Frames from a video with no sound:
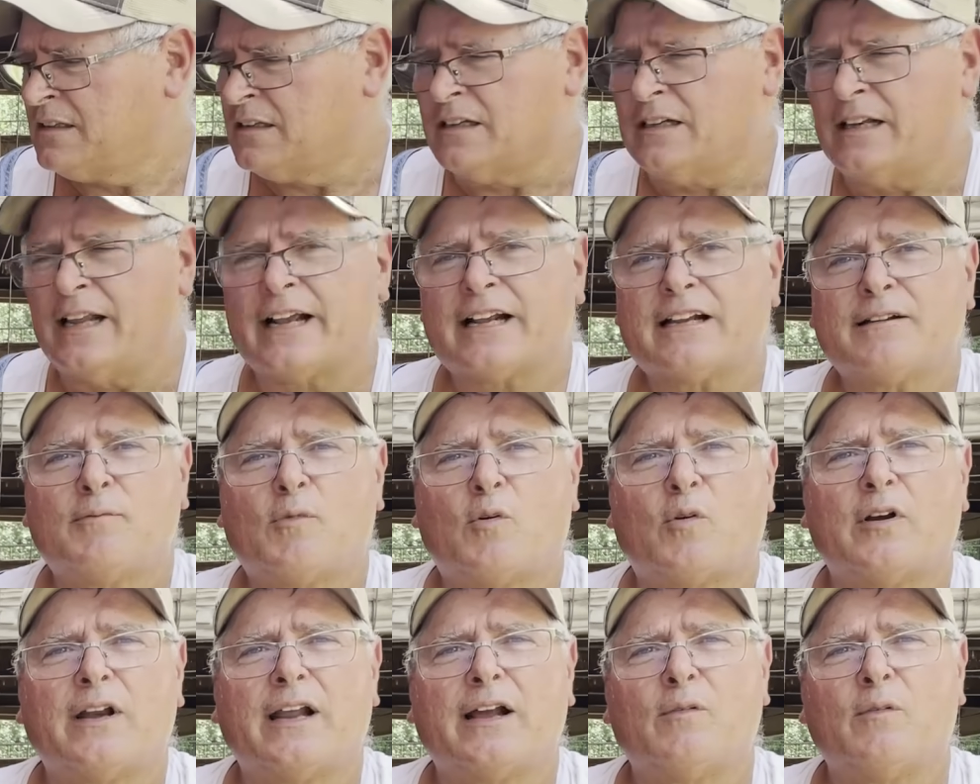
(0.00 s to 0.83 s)
The next
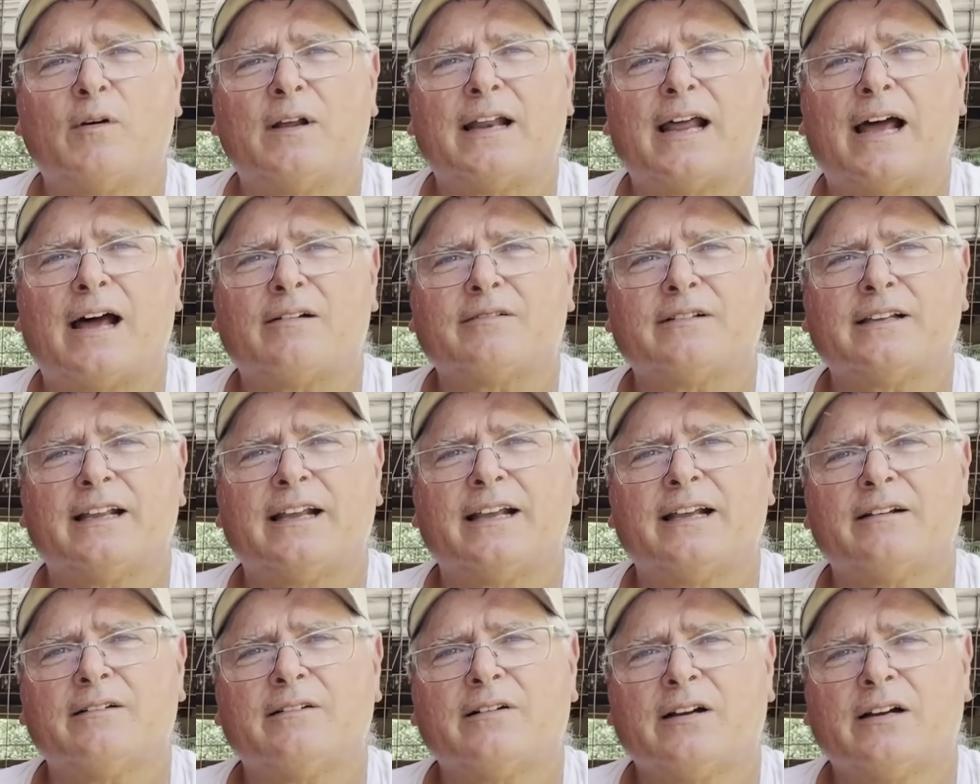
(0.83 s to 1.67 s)
morning I went out
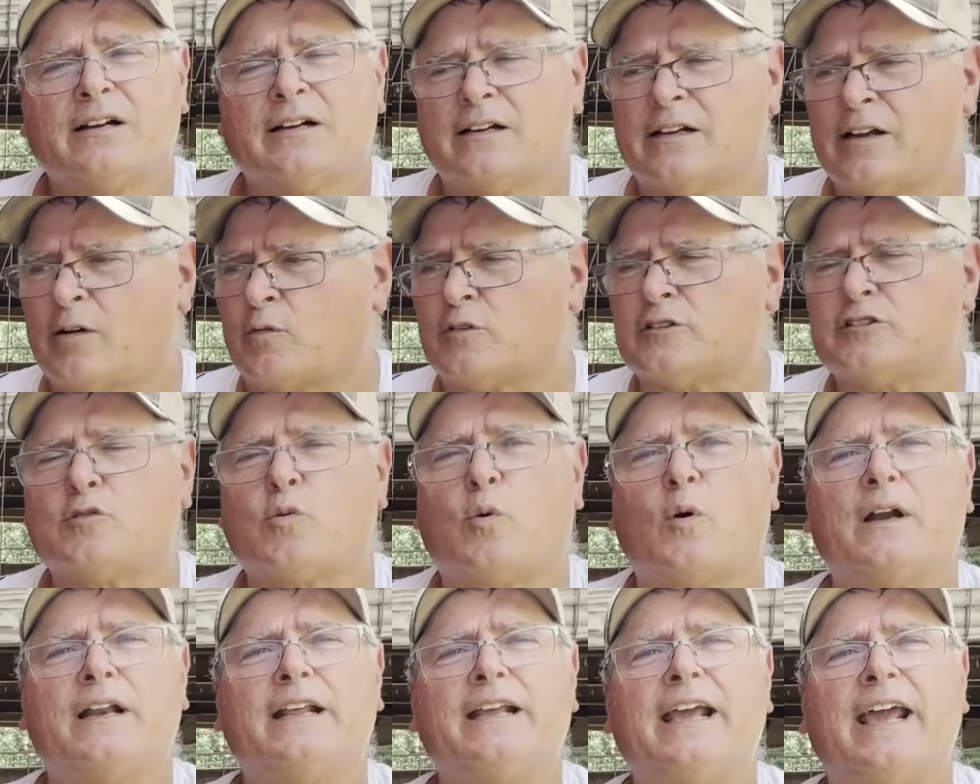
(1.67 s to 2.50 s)
there was
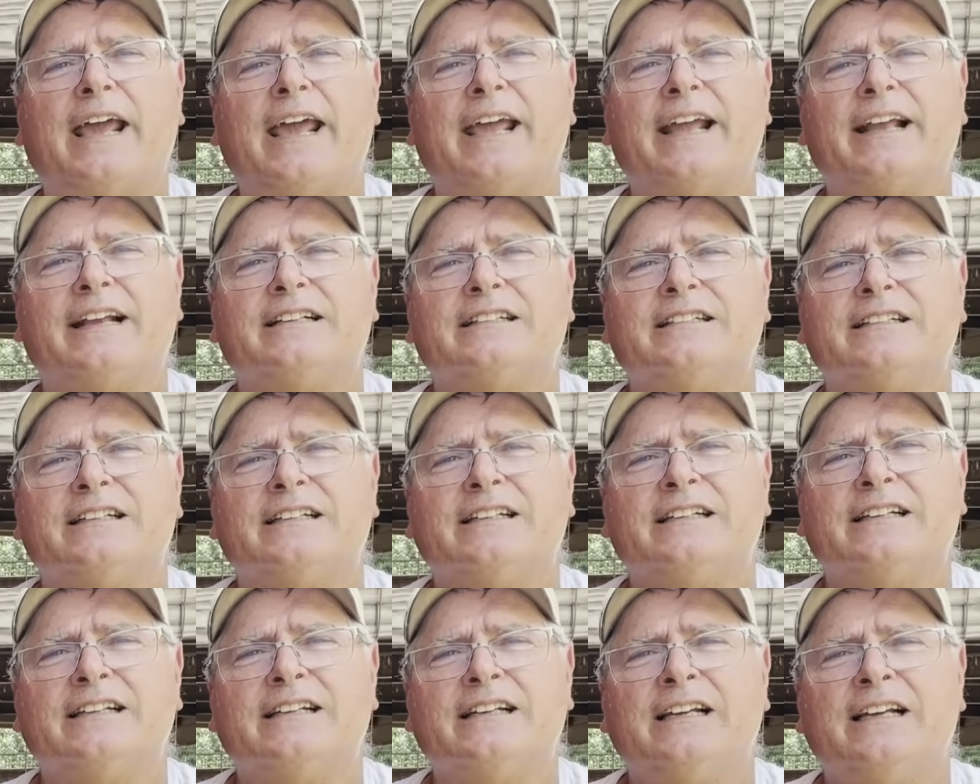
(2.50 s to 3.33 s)
20 eggs.
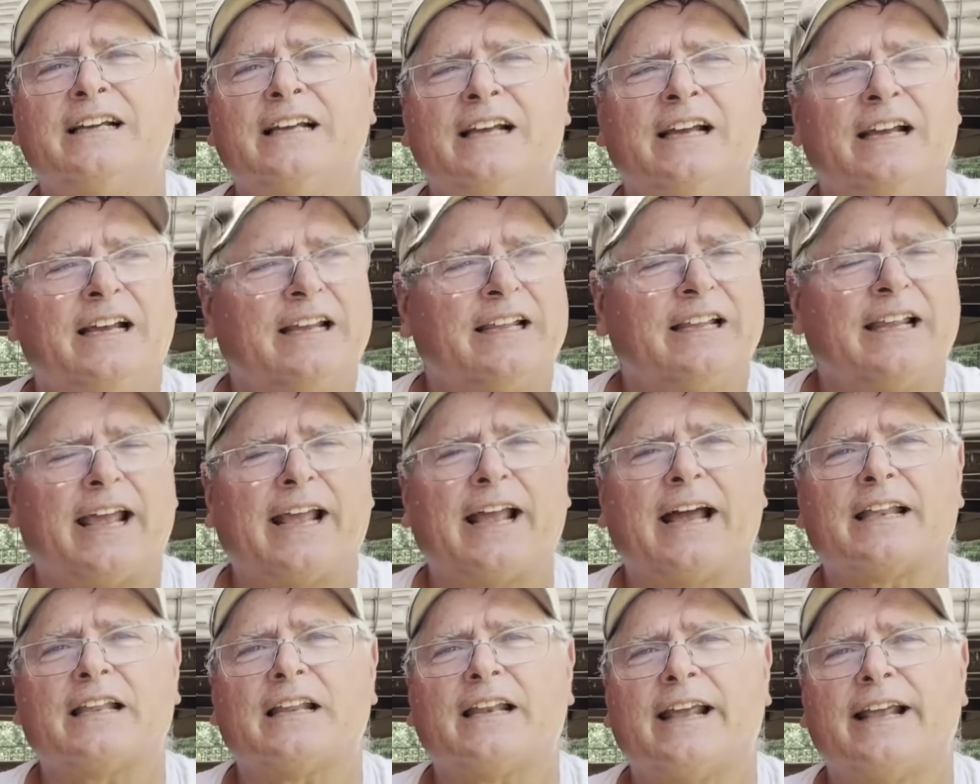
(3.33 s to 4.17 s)
They
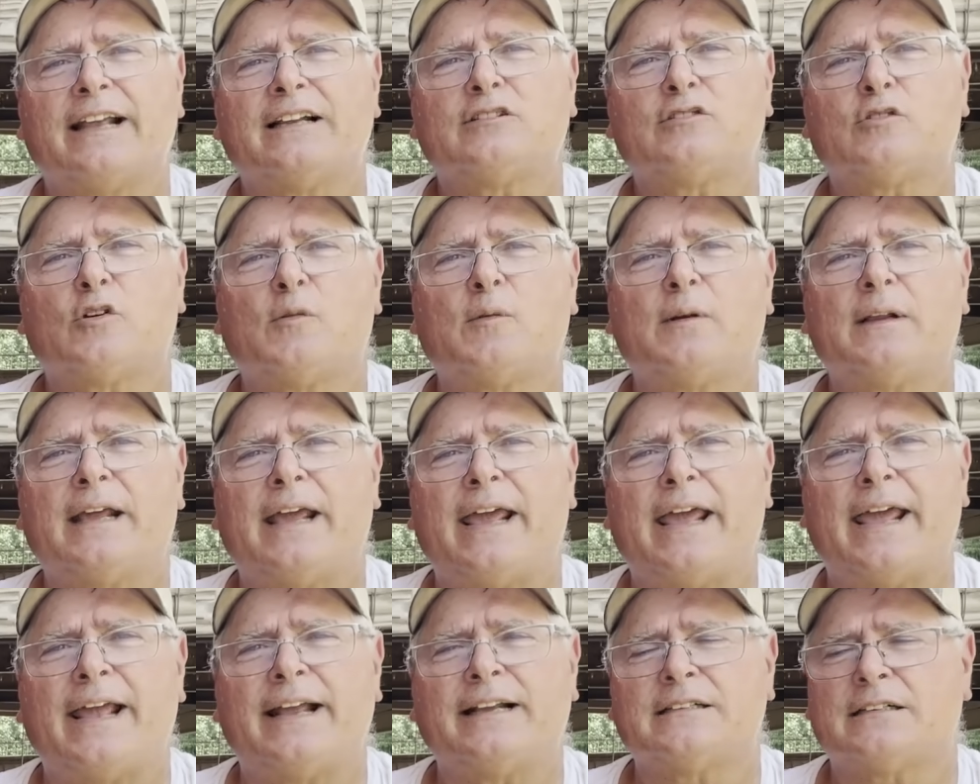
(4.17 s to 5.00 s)
got to laying so many
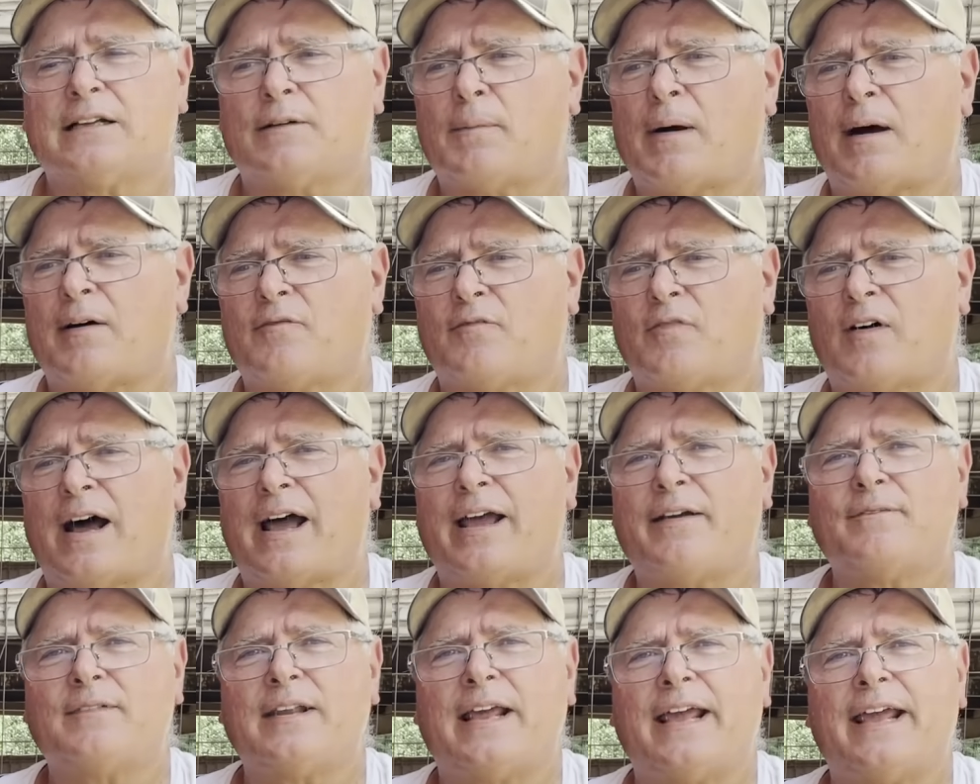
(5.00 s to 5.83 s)
eggs, about
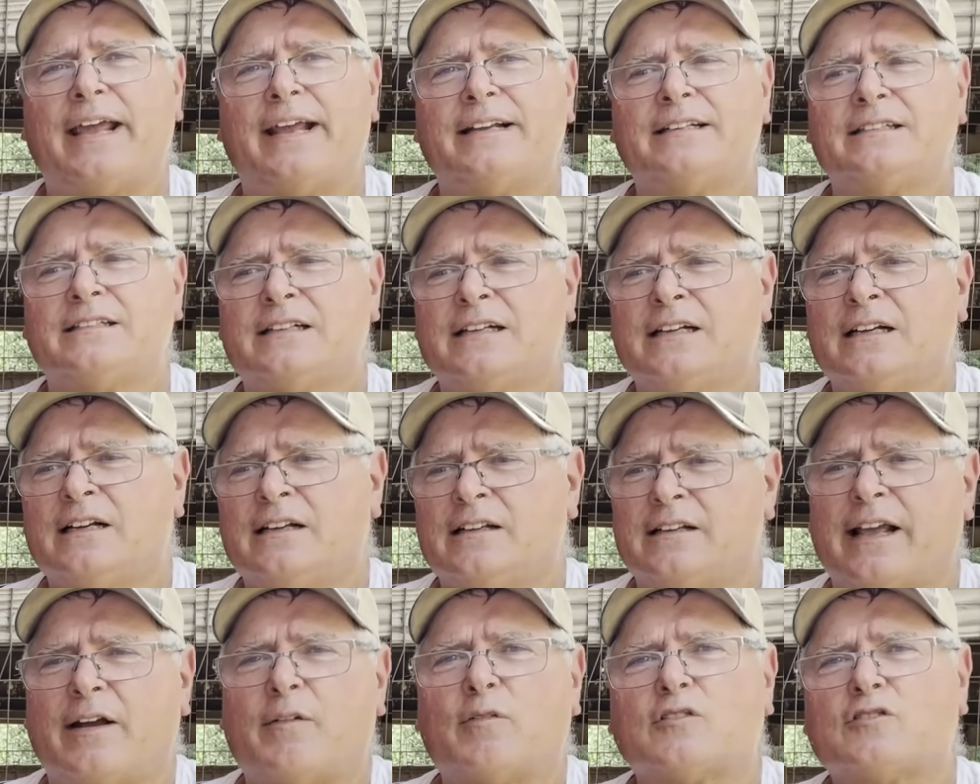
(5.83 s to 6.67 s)
5 days,
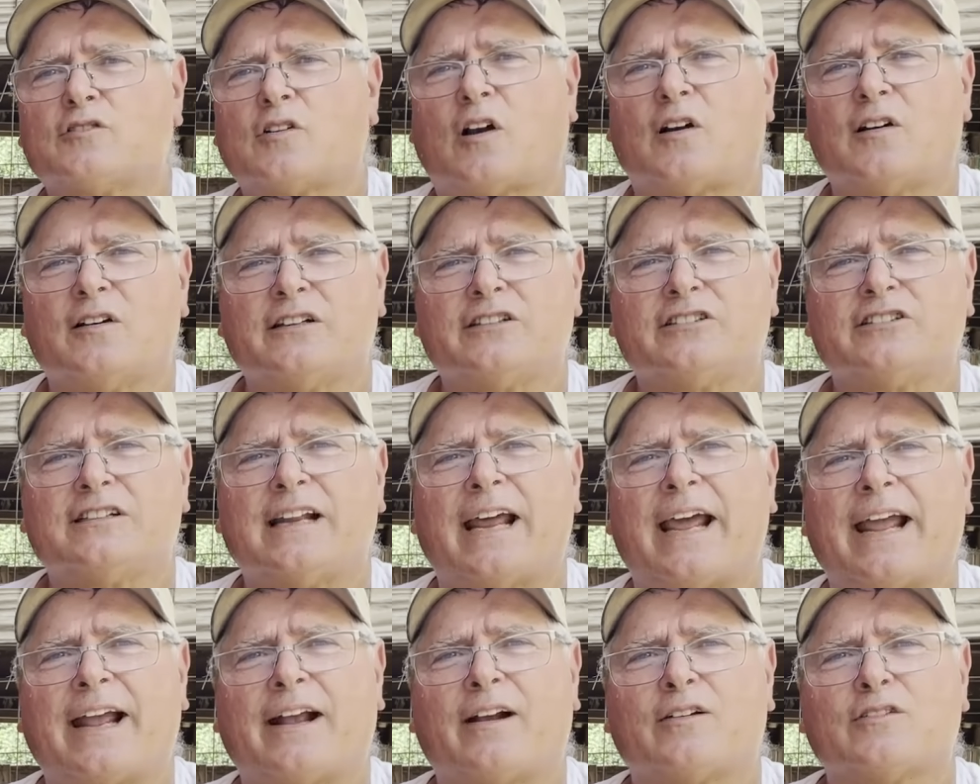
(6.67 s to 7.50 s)
they were starting to
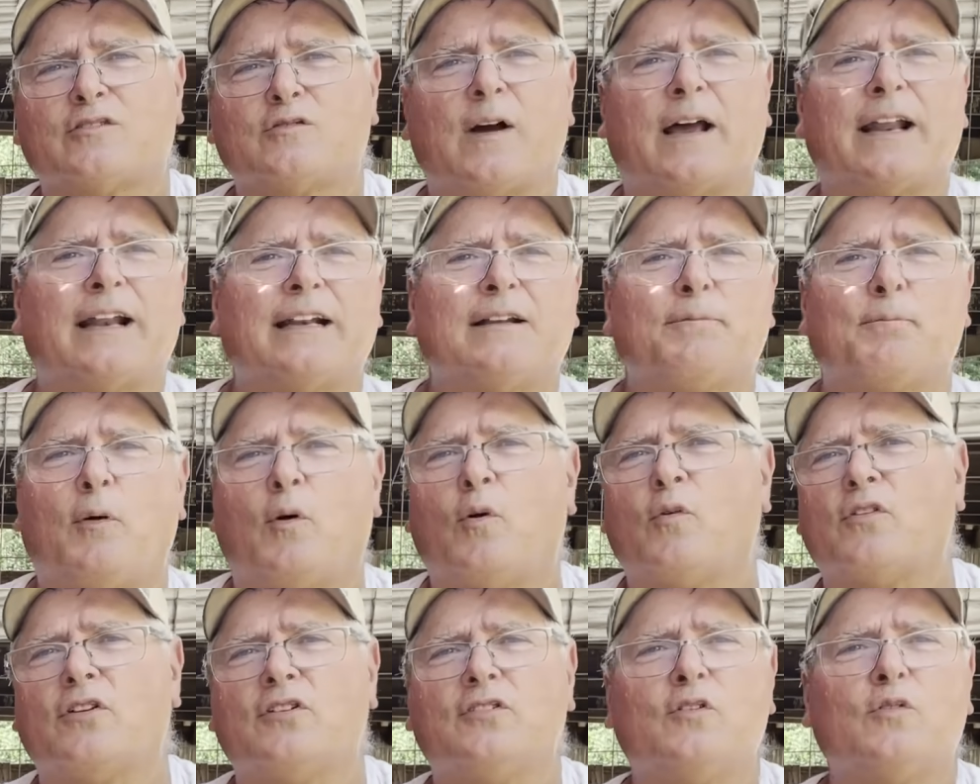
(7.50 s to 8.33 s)
stagger. So I had to
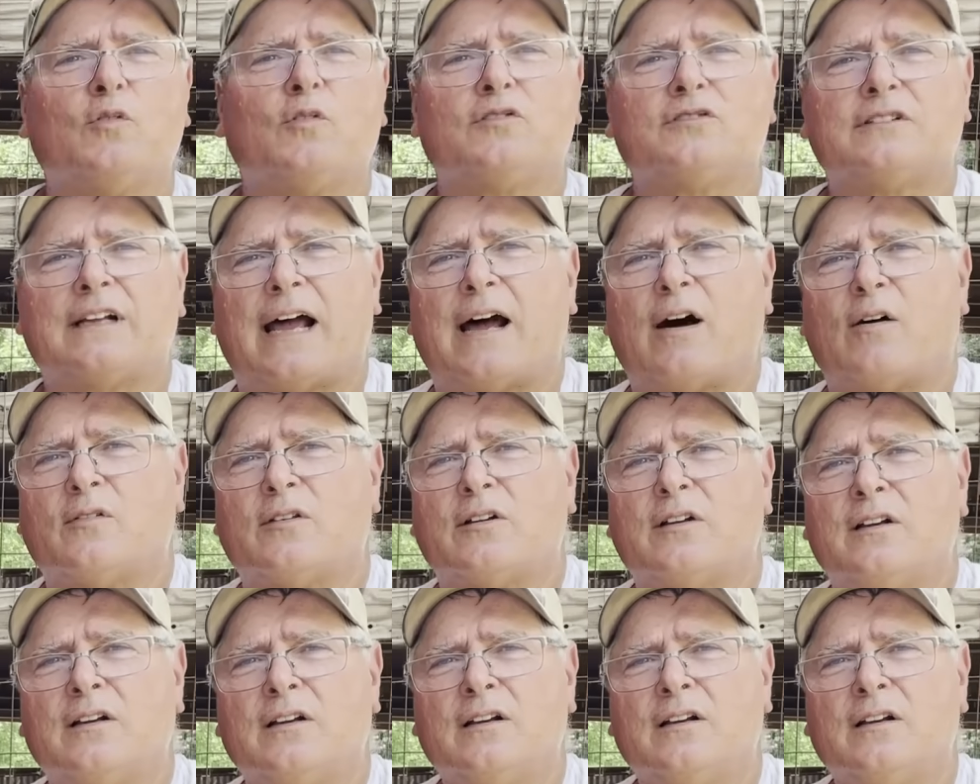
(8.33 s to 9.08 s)
pull the noodles out.